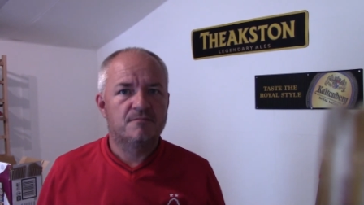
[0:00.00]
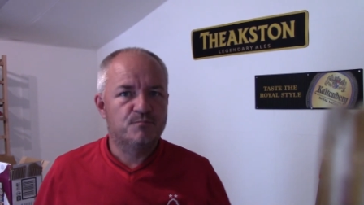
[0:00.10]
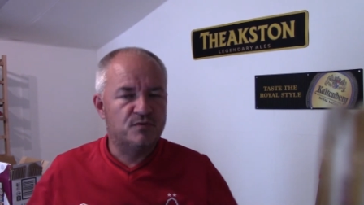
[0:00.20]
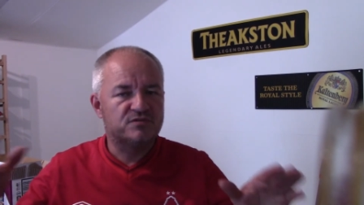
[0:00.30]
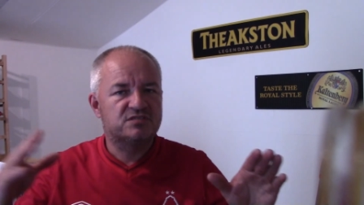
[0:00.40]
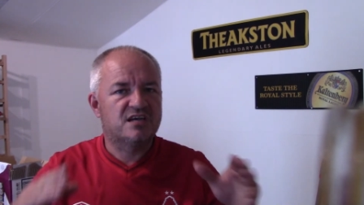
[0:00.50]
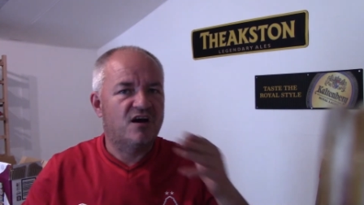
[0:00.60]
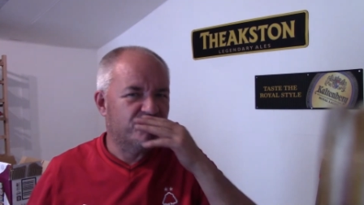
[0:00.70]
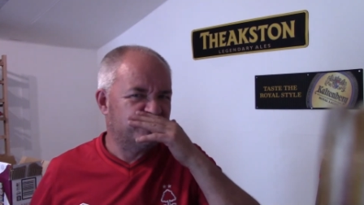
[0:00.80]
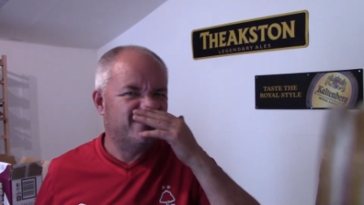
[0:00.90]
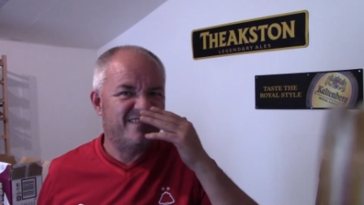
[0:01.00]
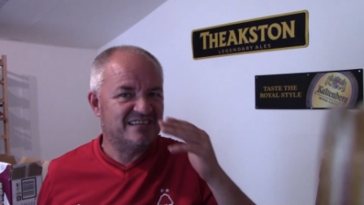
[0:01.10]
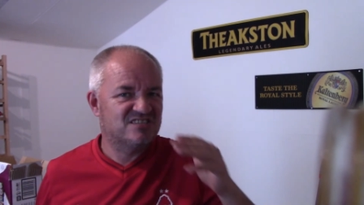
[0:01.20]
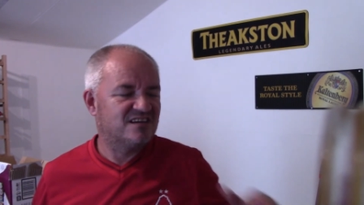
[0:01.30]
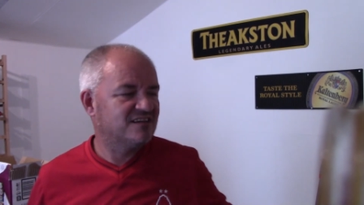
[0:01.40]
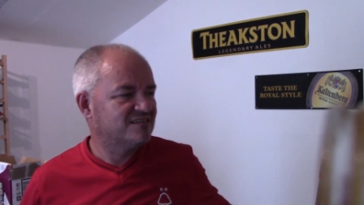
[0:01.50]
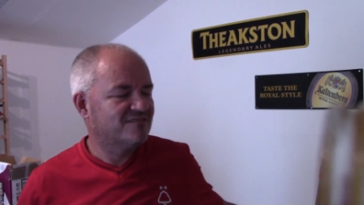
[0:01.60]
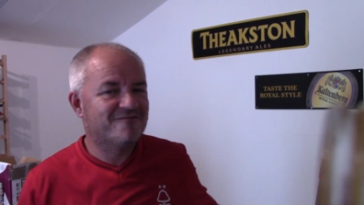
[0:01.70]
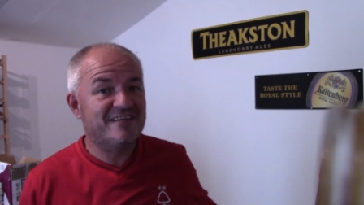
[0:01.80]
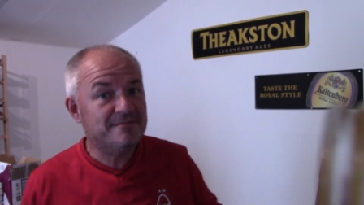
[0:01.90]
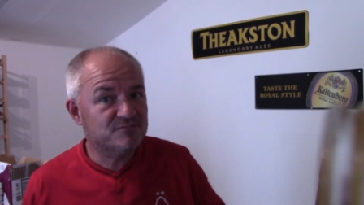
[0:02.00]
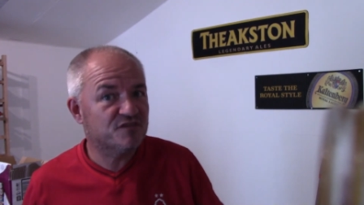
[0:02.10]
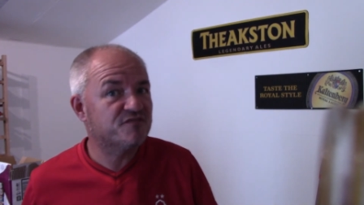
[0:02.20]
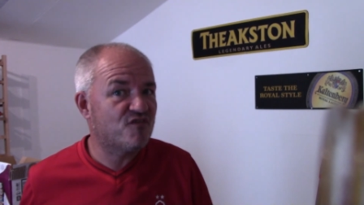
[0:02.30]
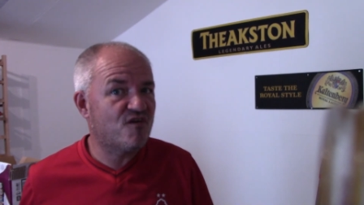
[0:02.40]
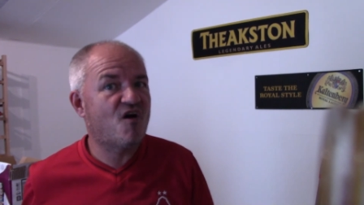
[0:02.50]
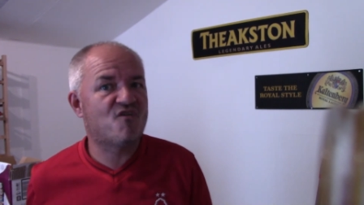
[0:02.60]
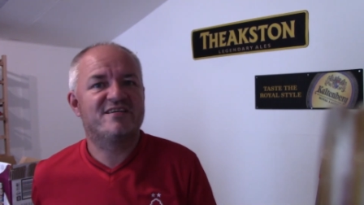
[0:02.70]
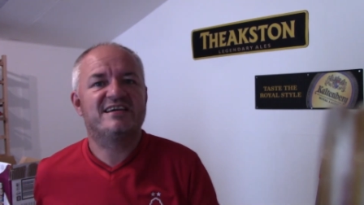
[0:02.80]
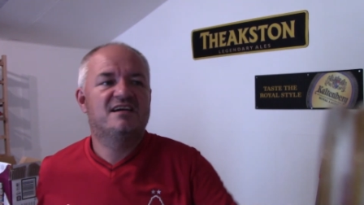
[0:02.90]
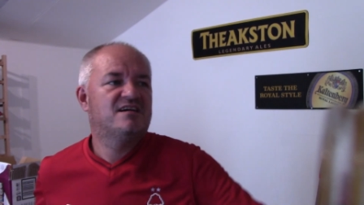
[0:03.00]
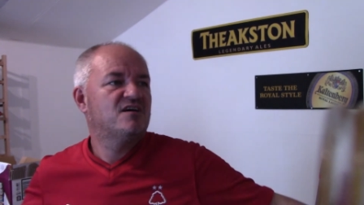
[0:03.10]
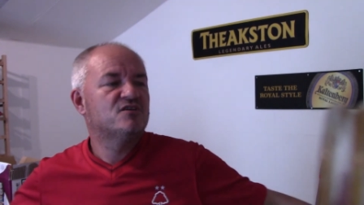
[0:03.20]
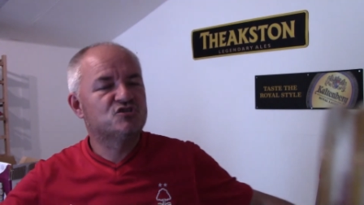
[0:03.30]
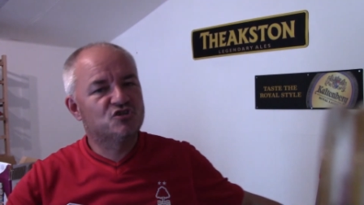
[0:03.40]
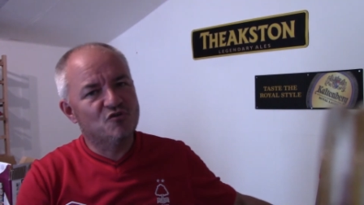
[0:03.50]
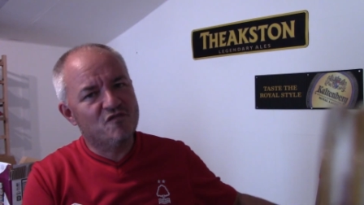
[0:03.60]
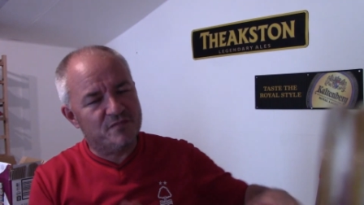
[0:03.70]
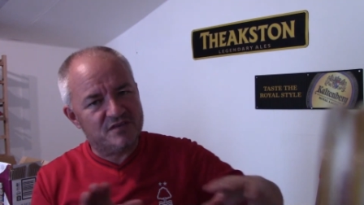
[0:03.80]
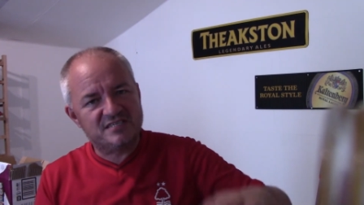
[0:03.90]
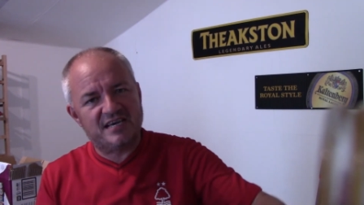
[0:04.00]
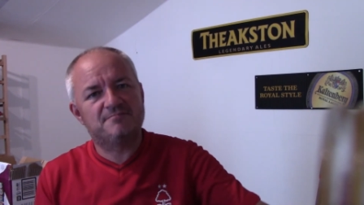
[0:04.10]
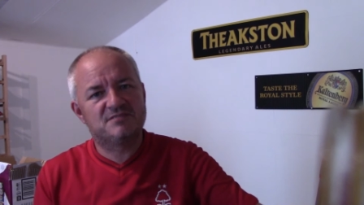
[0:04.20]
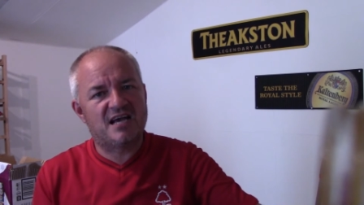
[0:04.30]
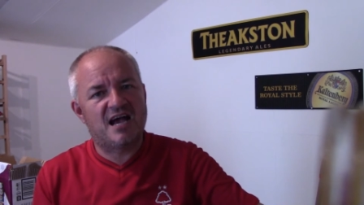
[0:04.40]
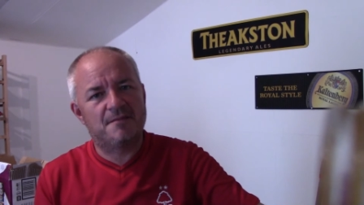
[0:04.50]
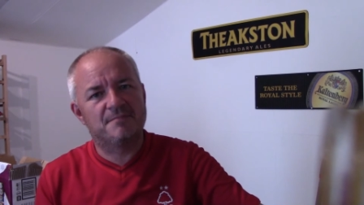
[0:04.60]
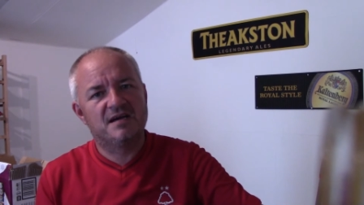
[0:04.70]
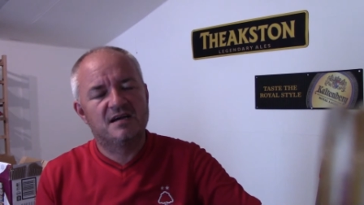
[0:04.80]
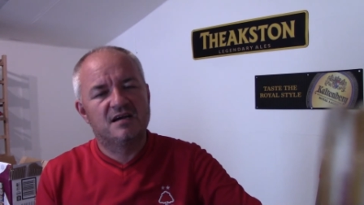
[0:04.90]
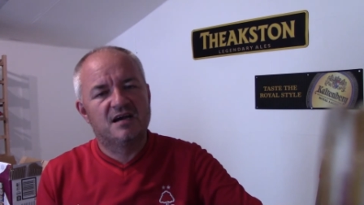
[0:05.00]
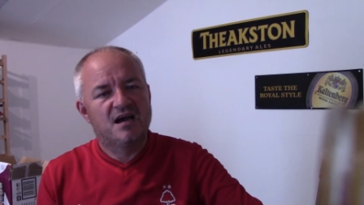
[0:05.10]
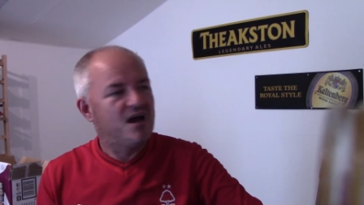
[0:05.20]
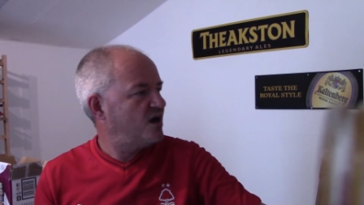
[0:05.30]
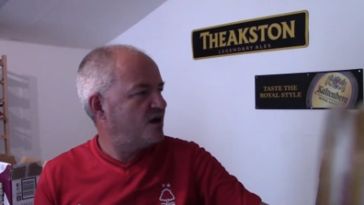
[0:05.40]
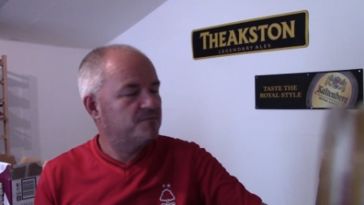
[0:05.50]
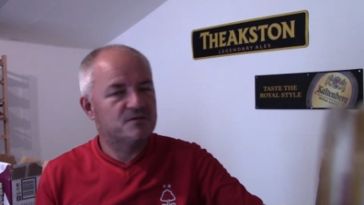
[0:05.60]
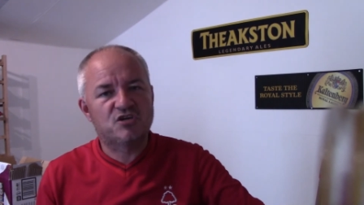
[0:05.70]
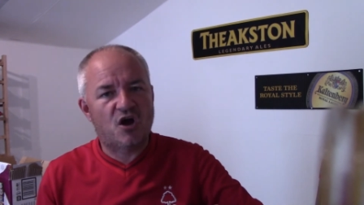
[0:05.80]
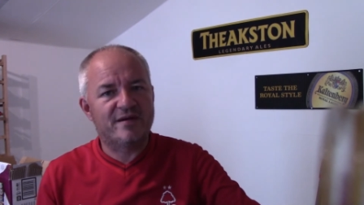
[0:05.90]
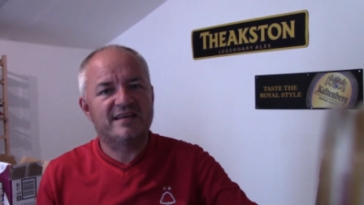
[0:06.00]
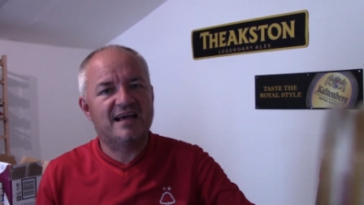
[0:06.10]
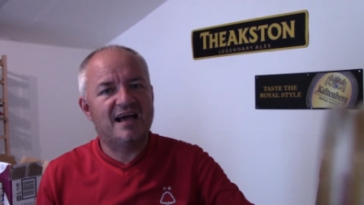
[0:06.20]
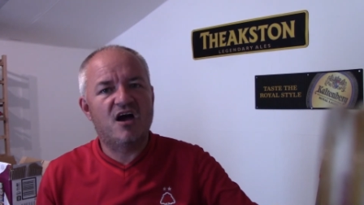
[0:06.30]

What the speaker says: but obviously faster. Themed to Ferrari, two of them at the same time going.